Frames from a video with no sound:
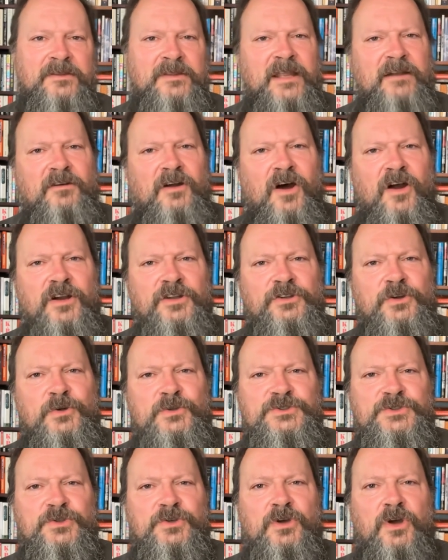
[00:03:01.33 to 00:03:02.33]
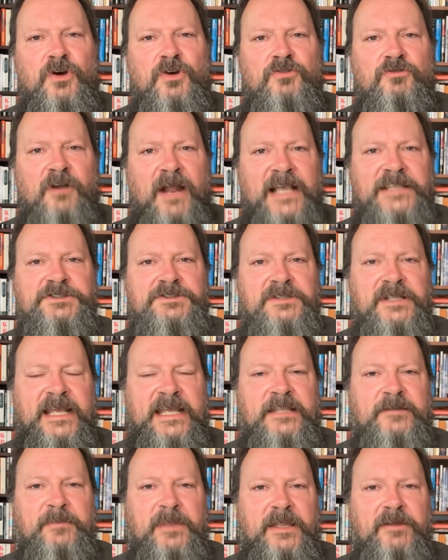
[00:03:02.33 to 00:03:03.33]
There are those who
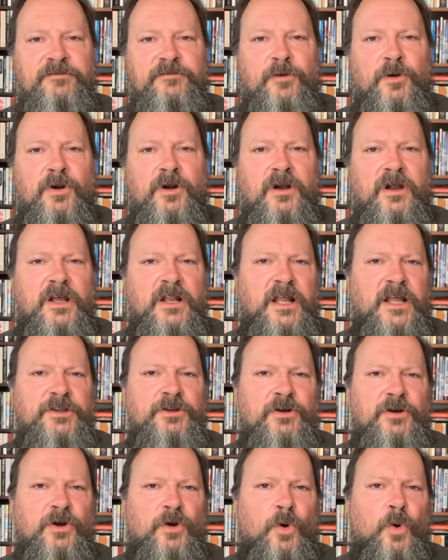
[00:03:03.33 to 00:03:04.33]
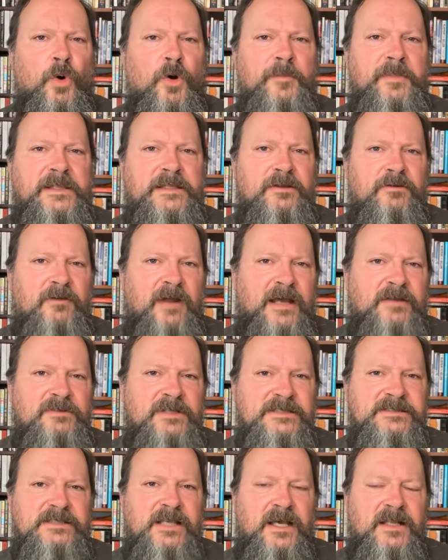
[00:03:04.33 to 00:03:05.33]
congratulate me for another orbit around
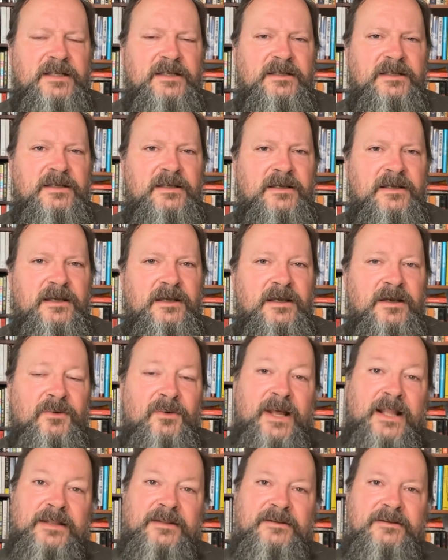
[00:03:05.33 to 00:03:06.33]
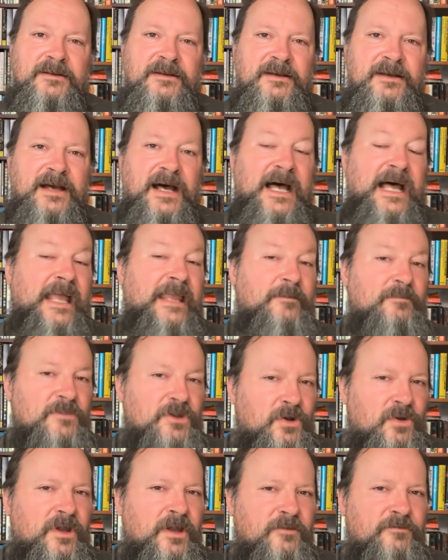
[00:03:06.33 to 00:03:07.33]
the sun. Well, I am
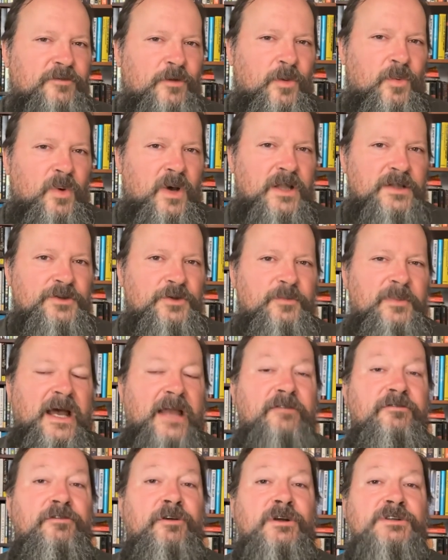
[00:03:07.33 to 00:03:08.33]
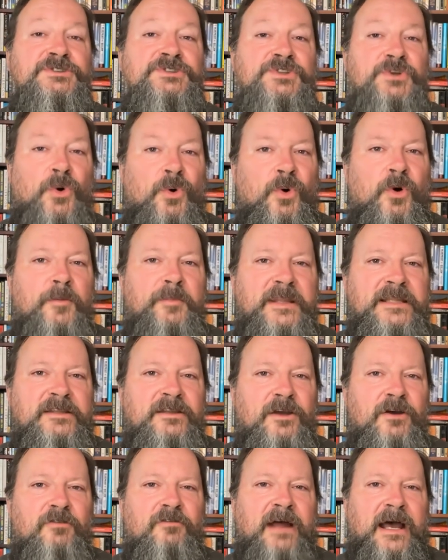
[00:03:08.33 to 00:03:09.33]
looking forward to my first orbit
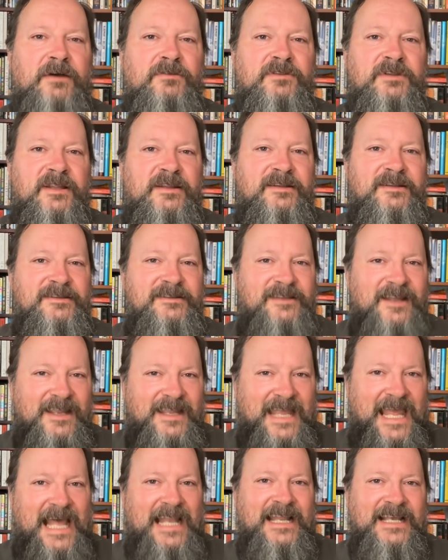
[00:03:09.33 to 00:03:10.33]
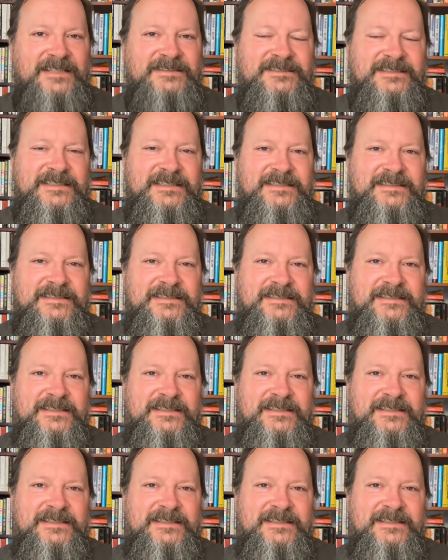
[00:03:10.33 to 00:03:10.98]
around the galaxy.